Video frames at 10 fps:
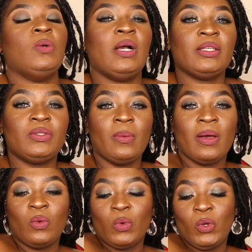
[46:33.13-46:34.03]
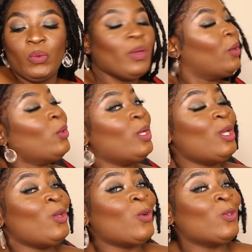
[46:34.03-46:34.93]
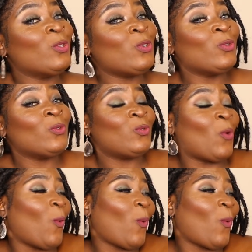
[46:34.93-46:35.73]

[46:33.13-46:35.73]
Ungazoba ukhulume only nonsense.